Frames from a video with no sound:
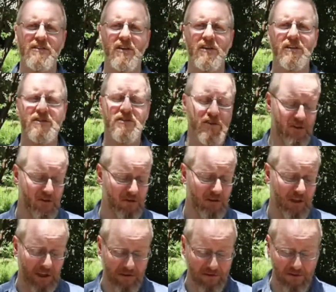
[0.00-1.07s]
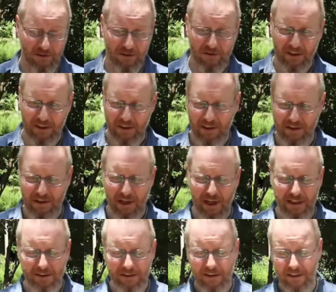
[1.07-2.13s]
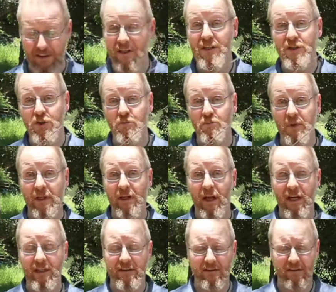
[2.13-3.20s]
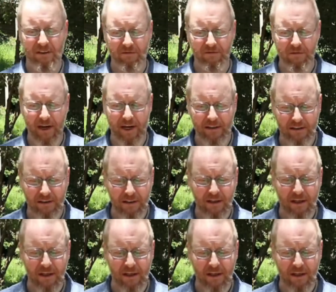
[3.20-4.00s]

So it's a good thing. It's a good thing that it's light, and they should be light, in fact.